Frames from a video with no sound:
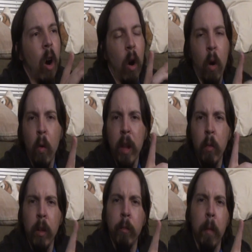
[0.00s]
Only
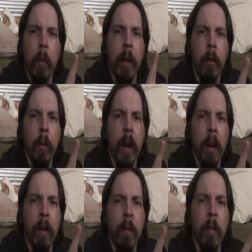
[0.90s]
one small I do
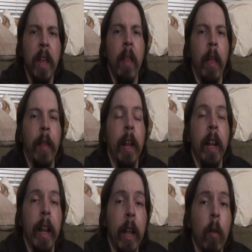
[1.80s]
have that they
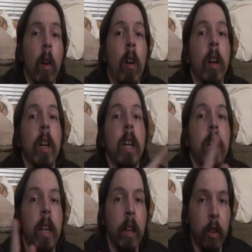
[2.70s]
later on
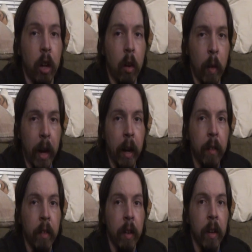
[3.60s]
did
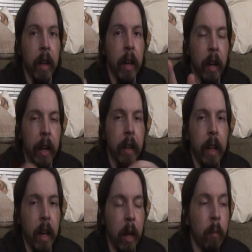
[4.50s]
correct in later
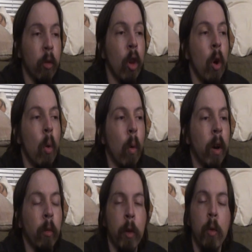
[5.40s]
games
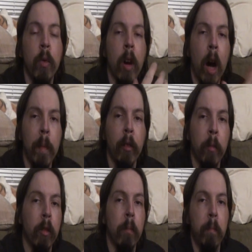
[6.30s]
was when you copy
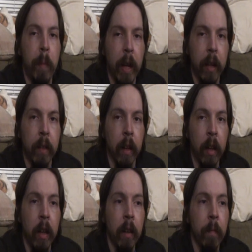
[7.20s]
someone's
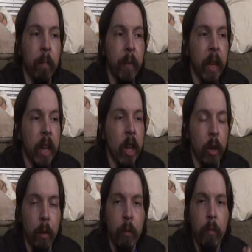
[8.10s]
ability,
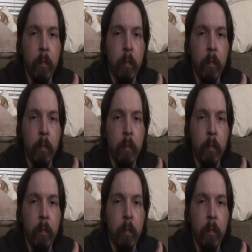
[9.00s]
you